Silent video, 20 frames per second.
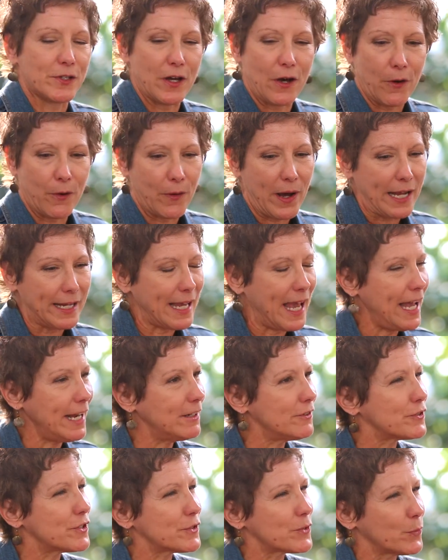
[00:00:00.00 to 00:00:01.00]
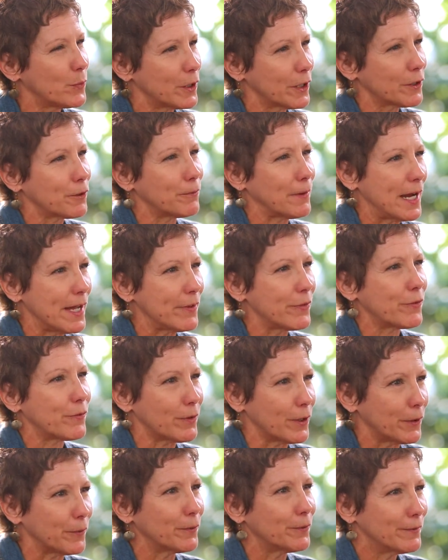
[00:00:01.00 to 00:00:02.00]
so I kind of just work right
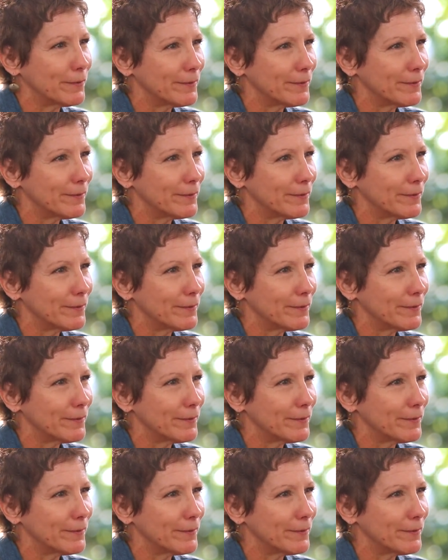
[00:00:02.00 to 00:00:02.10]
through.